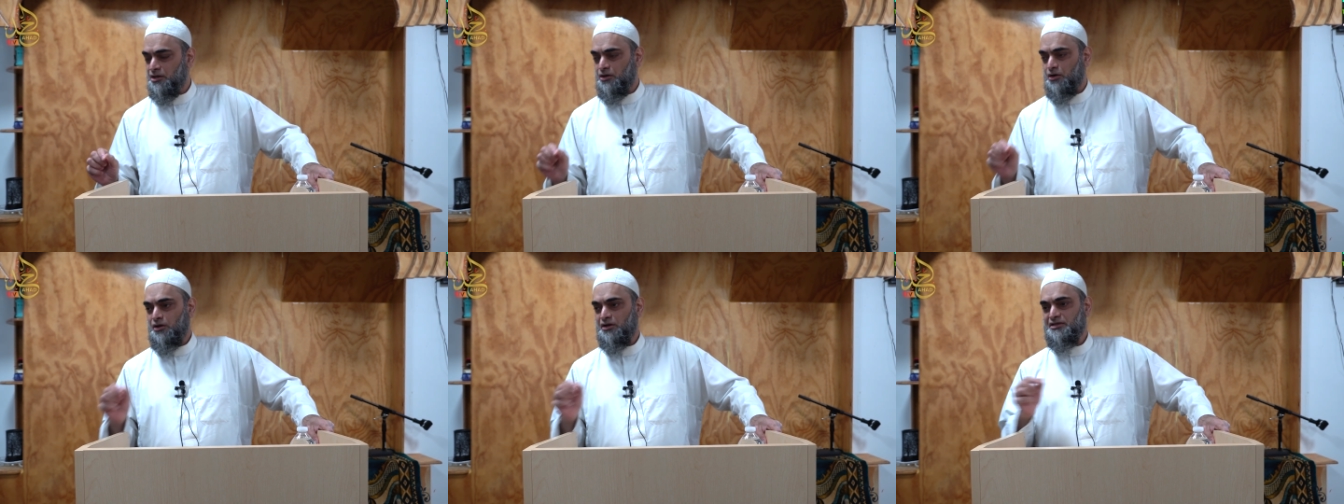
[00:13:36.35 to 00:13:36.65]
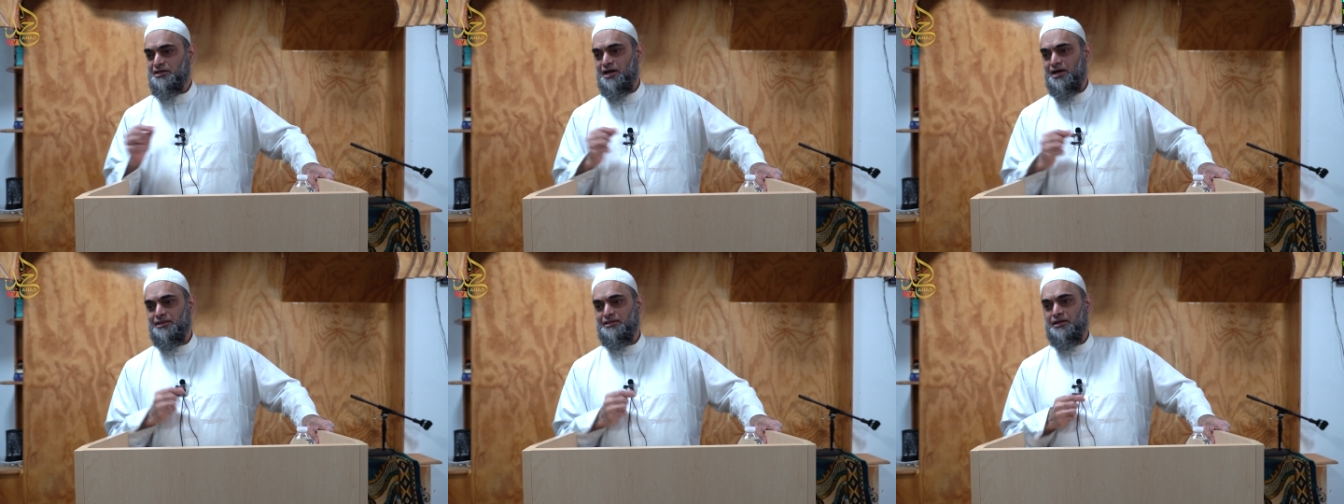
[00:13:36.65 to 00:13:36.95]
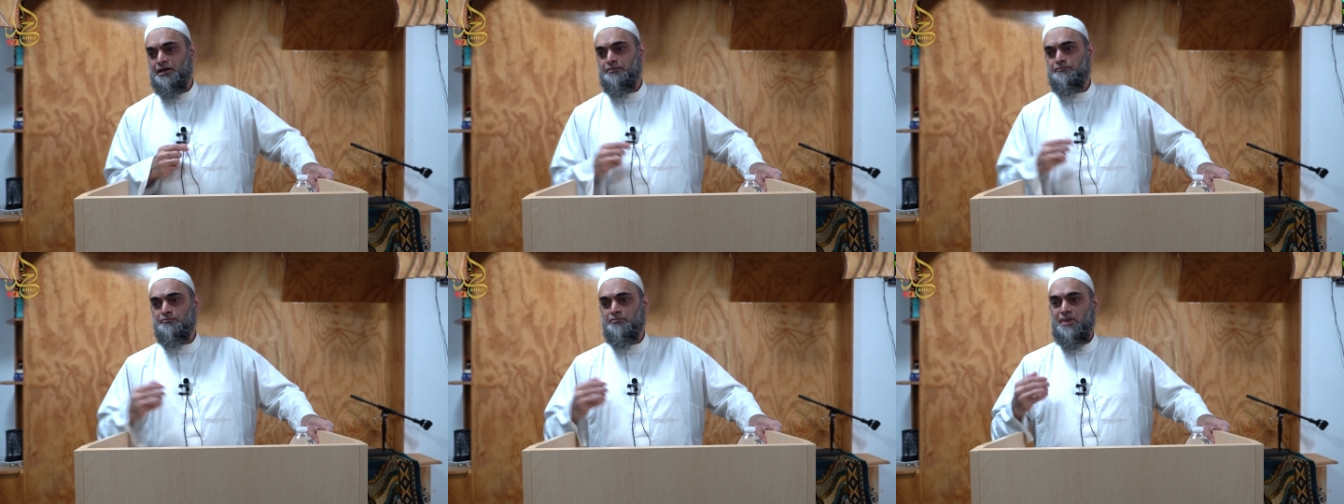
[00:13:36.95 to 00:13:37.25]
Oh ya
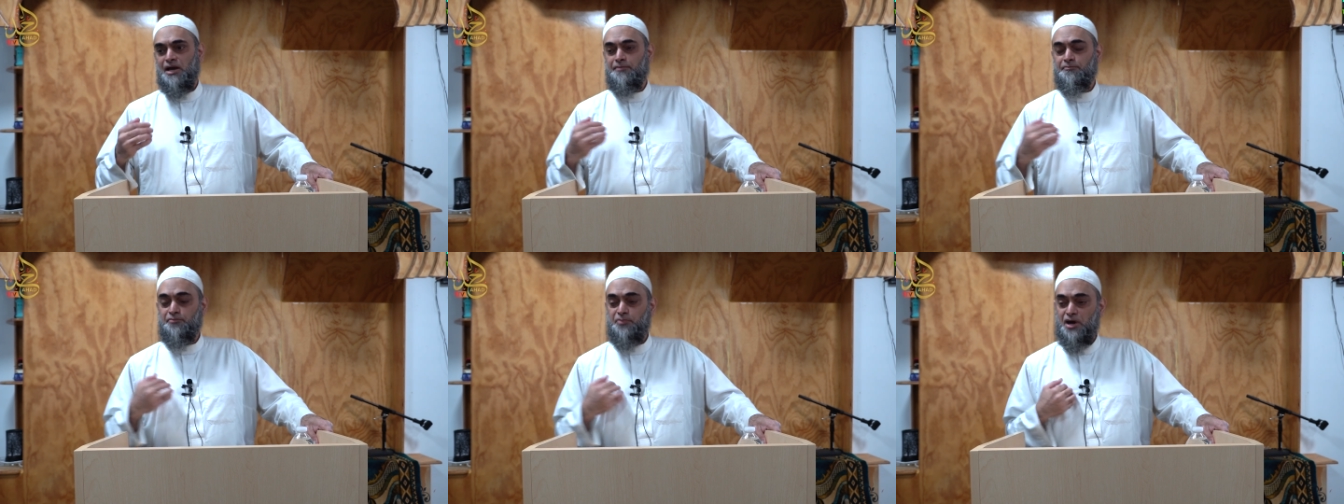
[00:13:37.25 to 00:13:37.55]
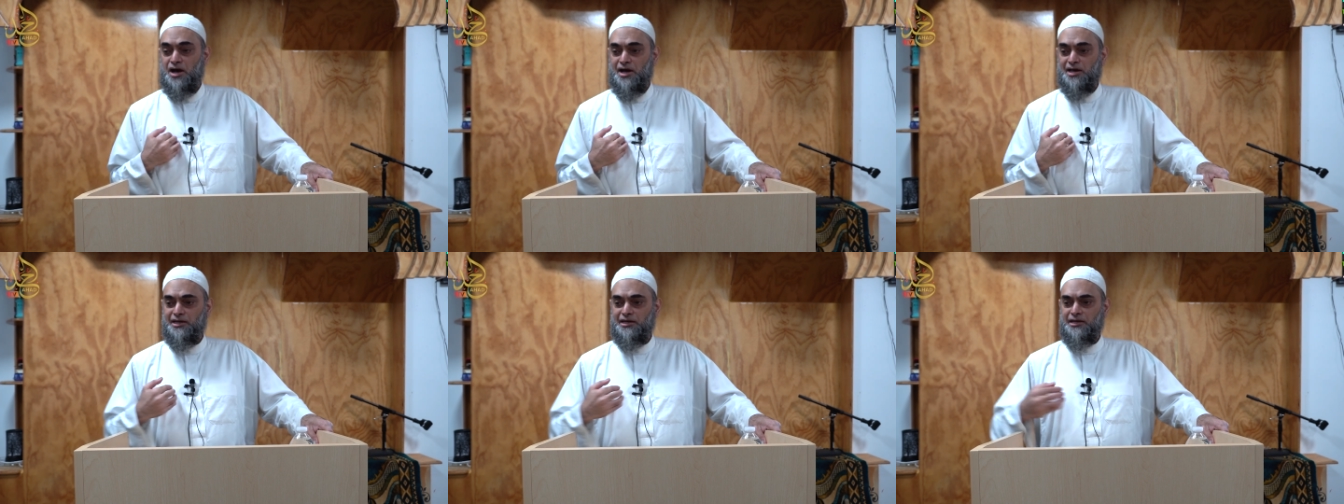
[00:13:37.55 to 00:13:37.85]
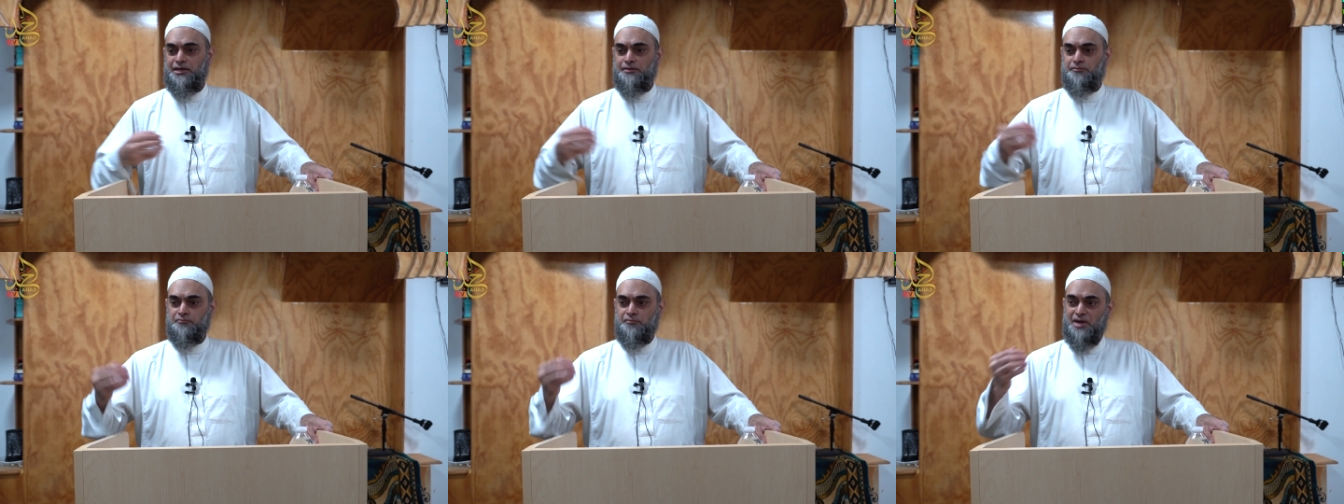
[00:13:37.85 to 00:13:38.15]
Allah, my
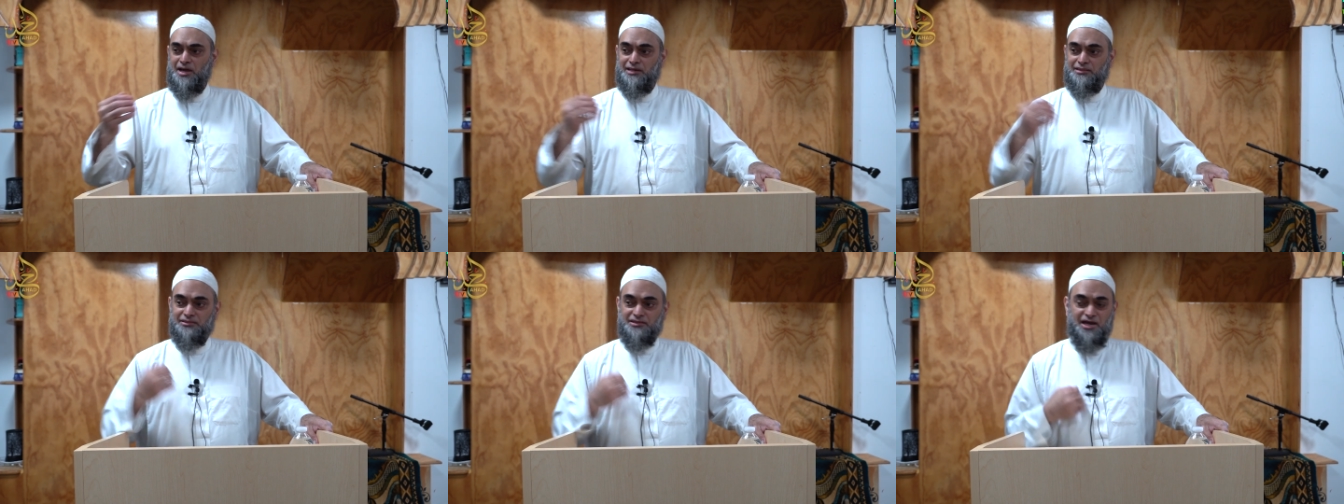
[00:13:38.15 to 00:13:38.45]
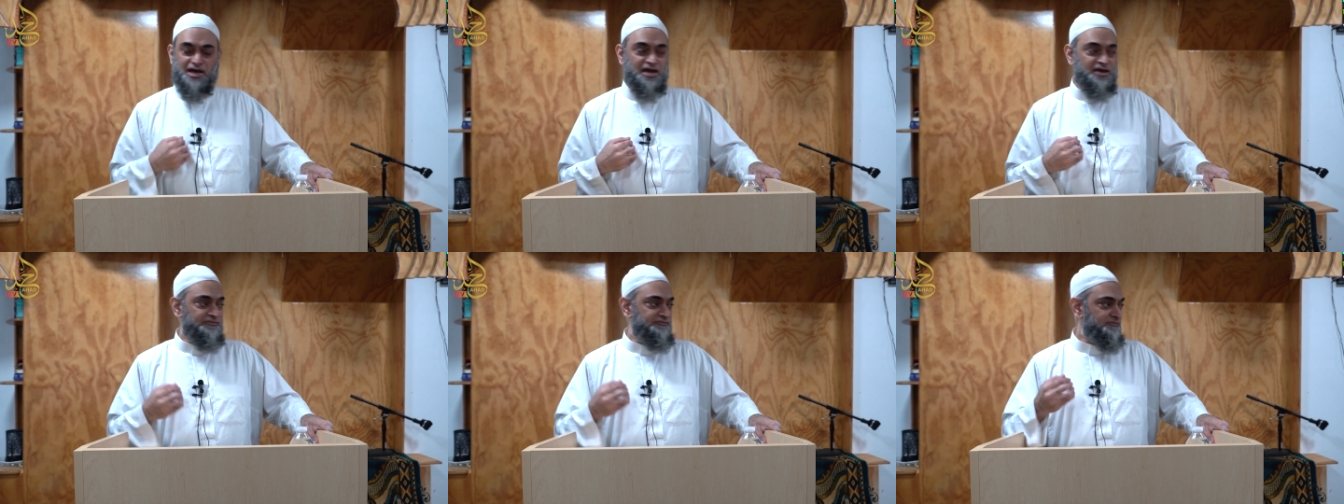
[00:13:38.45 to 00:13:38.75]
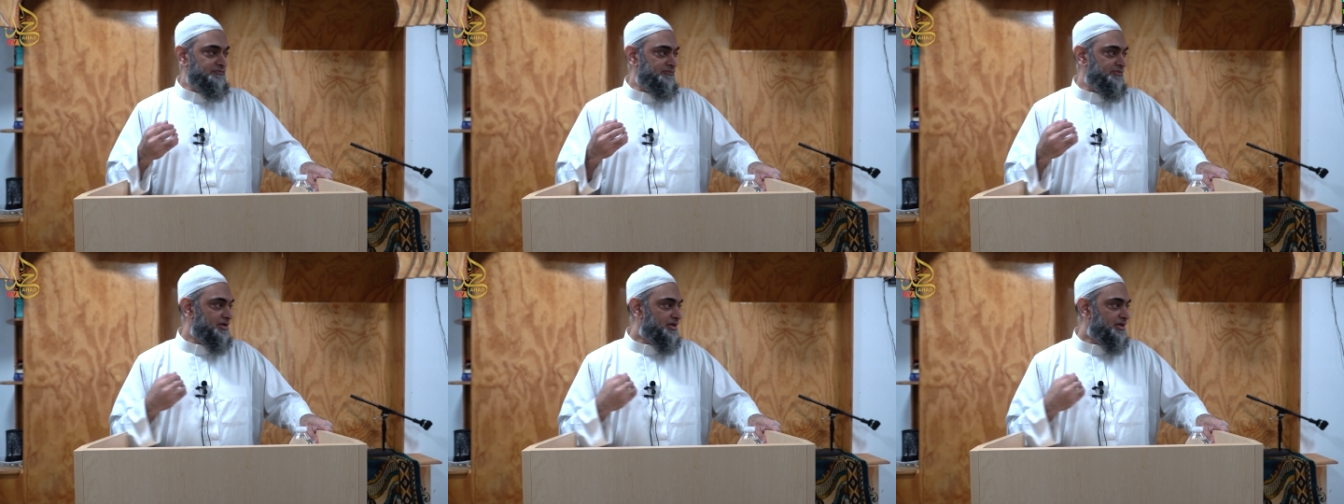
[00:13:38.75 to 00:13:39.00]
body, my life